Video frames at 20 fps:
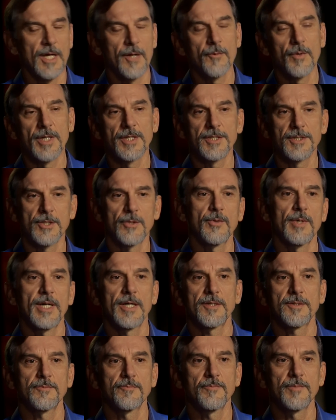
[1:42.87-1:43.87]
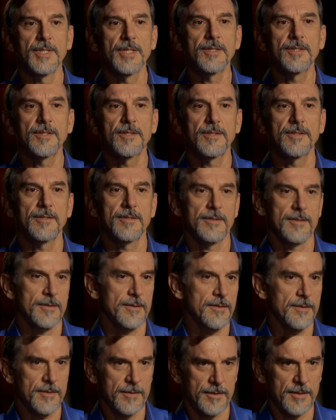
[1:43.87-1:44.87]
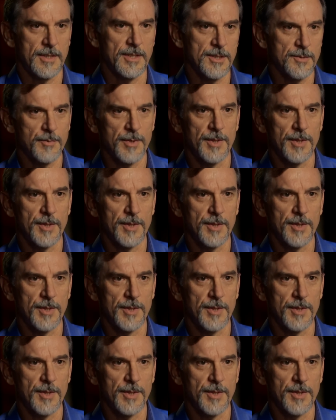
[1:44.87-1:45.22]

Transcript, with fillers: I wanted to go out and meet these